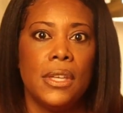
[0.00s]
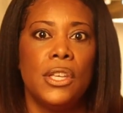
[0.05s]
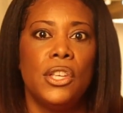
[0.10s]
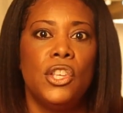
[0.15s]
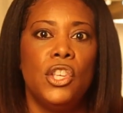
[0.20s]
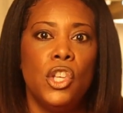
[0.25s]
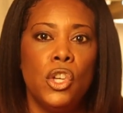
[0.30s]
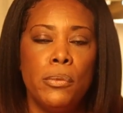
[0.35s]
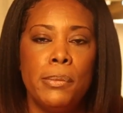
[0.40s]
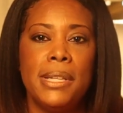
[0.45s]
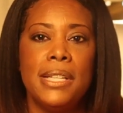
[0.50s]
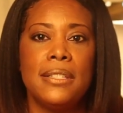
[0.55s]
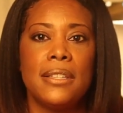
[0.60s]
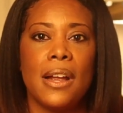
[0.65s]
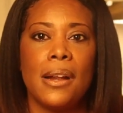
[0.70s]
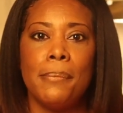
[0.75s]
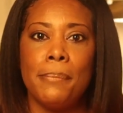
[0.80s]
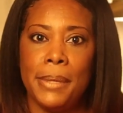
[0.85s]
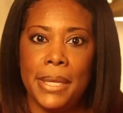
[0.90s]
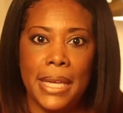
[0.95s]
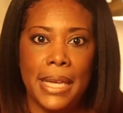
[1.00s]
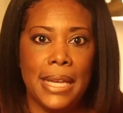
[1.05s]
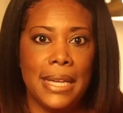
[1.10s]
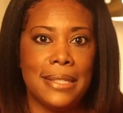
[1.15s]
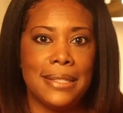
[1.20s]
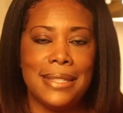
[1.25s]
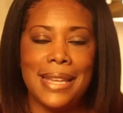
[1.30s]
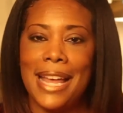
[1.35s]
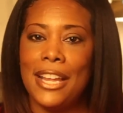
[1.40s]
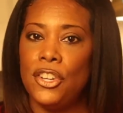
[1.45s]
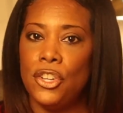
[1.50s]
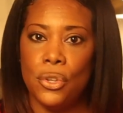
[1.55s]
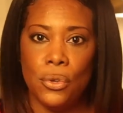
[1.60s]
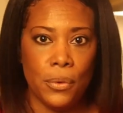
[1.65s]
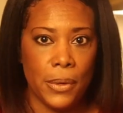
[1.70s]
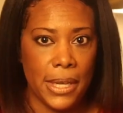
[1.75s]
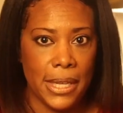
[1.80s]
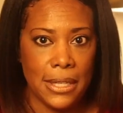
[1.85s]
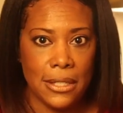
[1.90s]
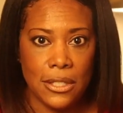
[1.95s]
Humans are beings, not
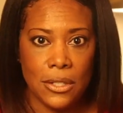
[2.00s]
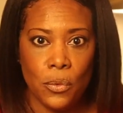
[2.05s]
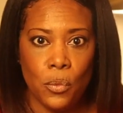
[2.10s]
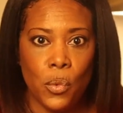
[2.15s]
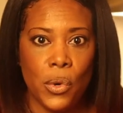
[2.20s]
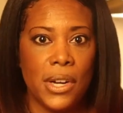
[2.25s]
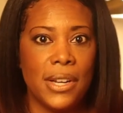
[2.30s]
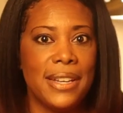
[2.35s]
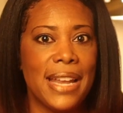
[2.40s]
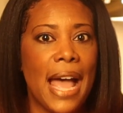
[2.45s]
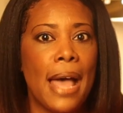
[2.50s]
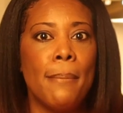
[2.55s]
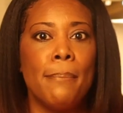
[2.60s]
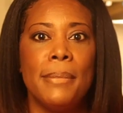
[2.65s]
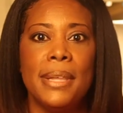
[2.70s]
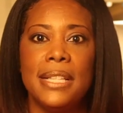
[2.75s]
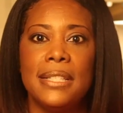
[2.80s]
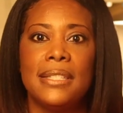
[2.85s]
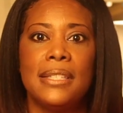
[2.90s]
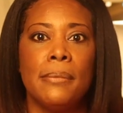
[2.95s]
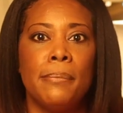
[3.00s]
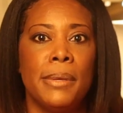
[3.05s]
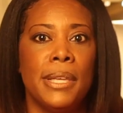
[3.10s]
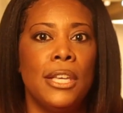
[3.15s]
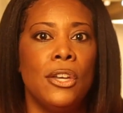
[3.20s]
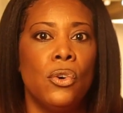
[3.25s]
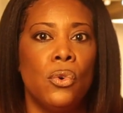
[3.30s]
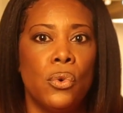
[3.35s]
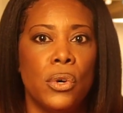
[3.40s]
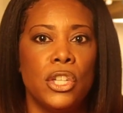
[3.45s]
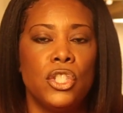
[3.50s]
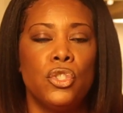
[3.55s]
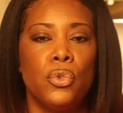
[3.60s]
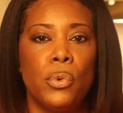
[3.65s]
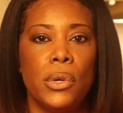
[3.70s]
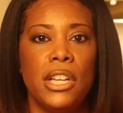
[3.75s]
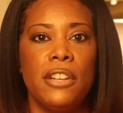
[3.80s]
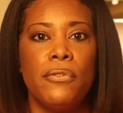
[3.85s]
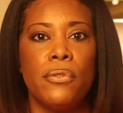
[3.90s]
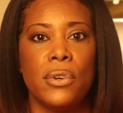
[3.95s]
doings. We're not meant to be on
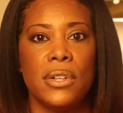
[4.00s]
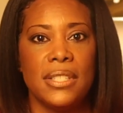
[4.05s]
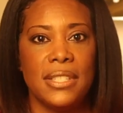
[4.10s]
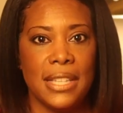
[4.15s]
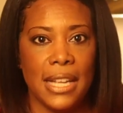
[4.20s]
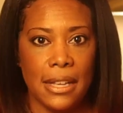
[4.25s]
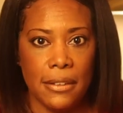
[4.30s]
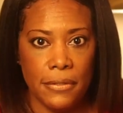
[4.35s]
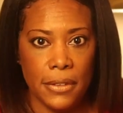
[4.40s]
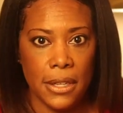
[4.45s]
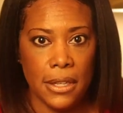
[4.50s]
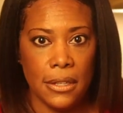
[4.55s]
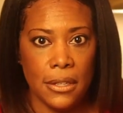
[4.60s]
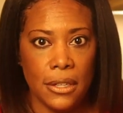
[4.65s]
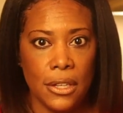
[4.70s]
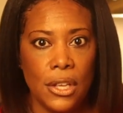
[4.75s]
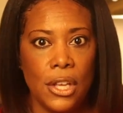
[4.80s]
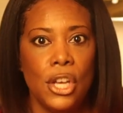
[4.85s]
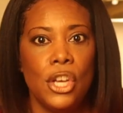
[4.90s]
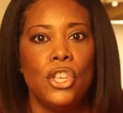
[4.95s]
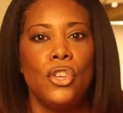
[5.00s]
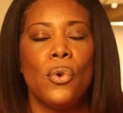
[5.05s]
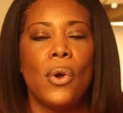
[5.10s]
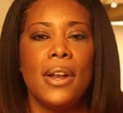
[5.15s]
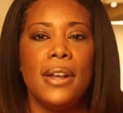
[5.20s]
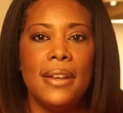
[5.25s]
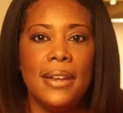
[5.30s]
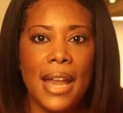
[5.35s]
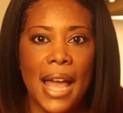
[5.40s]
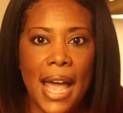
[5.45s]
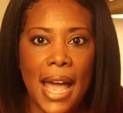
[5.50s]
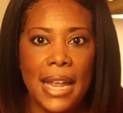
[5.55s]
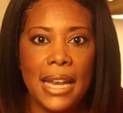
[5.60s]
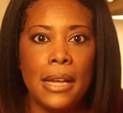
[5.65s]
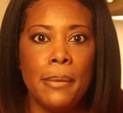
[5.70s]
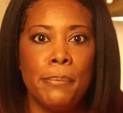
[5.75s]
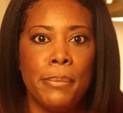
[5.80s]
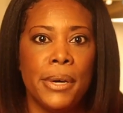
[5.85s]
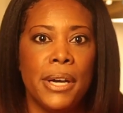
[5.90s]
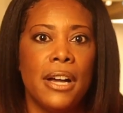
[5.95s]
24/7. You are not
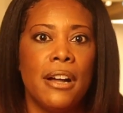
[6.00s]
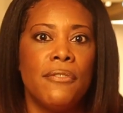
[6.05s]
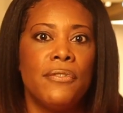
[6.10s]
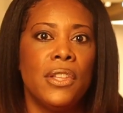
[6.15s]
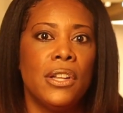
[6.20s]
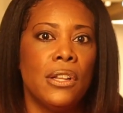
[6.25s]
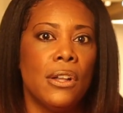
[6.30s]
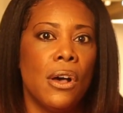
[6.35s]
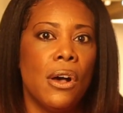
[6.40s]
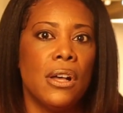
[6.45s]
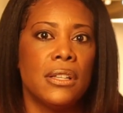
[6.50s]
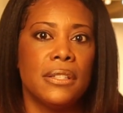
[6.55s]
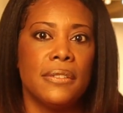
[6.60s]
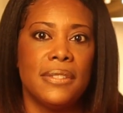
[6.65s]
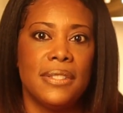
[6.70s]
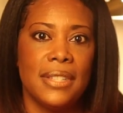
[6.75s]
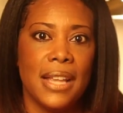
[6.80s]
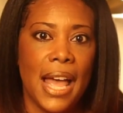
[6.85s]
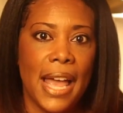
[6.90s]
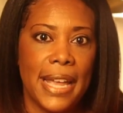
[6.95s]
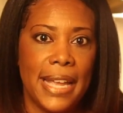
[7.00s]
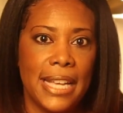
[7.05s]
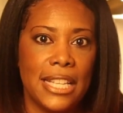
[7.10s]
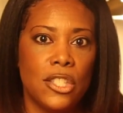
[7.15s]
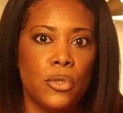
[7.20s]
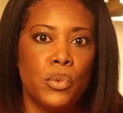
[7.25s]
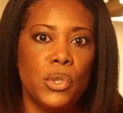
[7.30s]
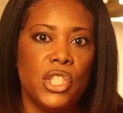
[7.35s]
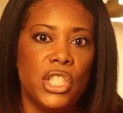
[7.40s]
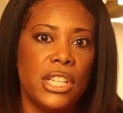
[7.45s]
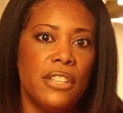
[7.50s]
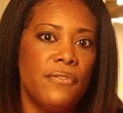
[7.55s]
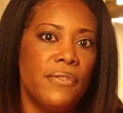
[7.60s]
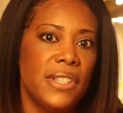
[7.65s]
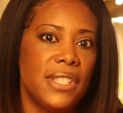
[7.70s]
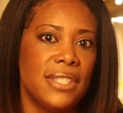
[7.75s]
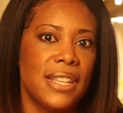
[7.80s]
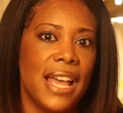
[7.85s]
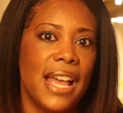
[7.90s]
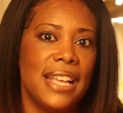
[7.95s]
above the laws of science, which
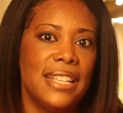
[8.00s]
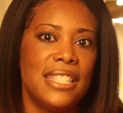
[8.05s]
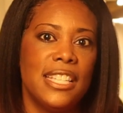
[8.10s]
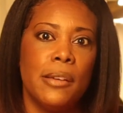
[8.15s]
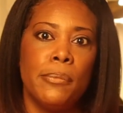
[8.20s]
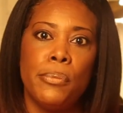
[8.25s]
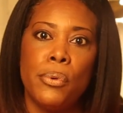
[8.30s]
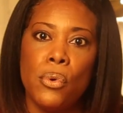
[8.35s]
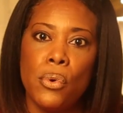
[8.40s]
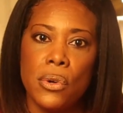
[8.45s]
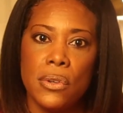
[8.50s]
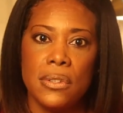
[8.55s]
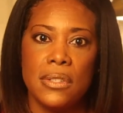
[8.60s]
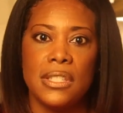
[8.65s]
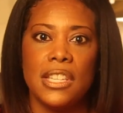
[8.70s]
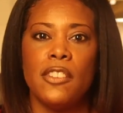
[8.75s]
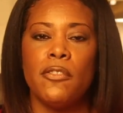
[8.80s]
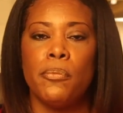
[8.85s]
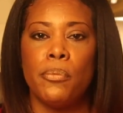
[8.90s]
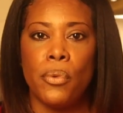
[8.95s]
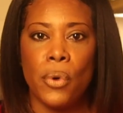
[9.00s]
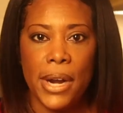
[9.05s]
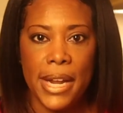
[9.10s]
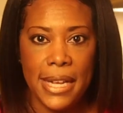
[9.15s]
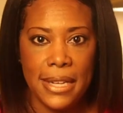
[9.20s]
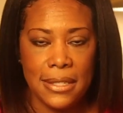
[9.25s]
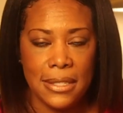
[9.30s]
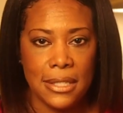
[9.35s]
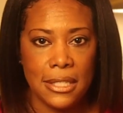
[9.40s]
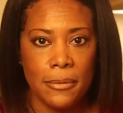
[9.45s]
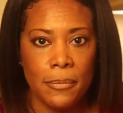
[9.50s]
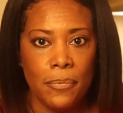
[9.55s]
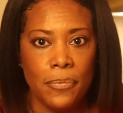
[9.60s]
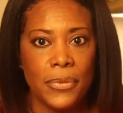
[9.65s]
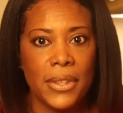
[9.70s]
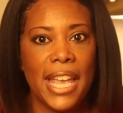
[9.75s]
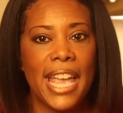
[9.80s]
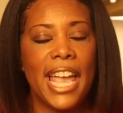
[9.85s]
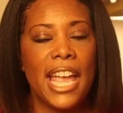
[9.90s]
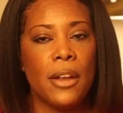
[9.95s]
emphasize the importance of breaks
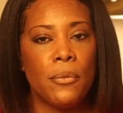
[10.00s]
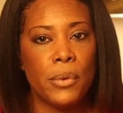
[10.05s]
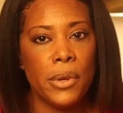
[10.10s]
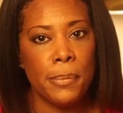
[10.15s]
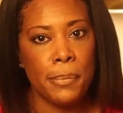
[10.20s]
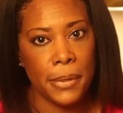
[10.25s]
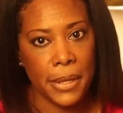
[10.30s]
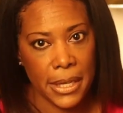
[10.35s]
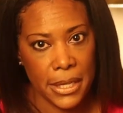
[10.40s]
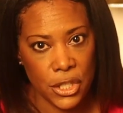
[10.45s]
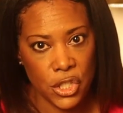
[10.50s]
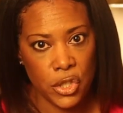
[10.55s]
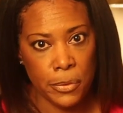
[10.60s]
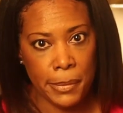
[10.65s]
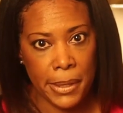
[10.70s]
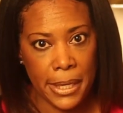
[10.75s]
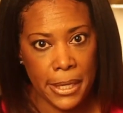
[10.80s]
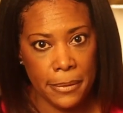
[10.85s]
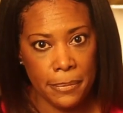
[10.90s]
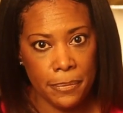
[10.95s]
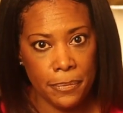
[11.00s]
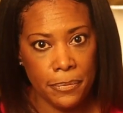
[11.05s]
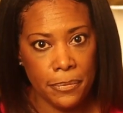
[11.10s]
and replenishment.